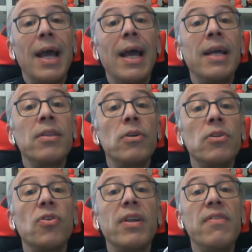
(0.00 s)
and
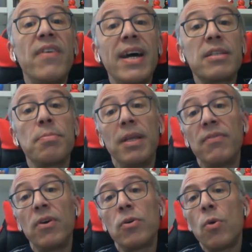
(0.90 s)
also reverse
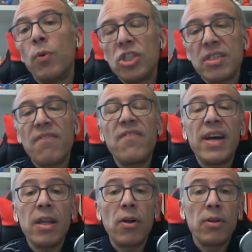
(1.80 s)
PInvoke, which is a
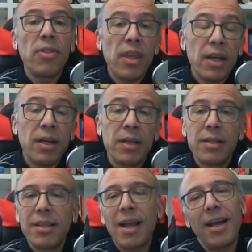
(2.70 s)
very old thing
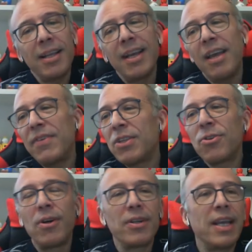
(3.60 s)
that I gave a
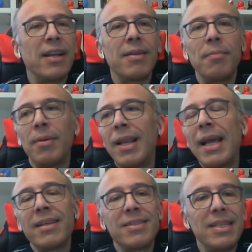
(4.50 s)
talk in
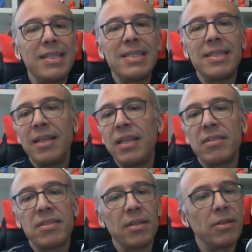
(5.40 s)
like 16
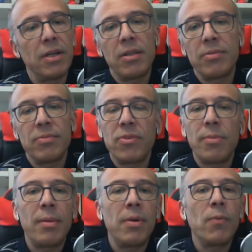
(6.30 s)
years ago. I don't
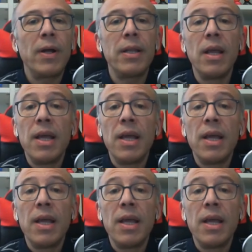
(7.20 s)
remember when.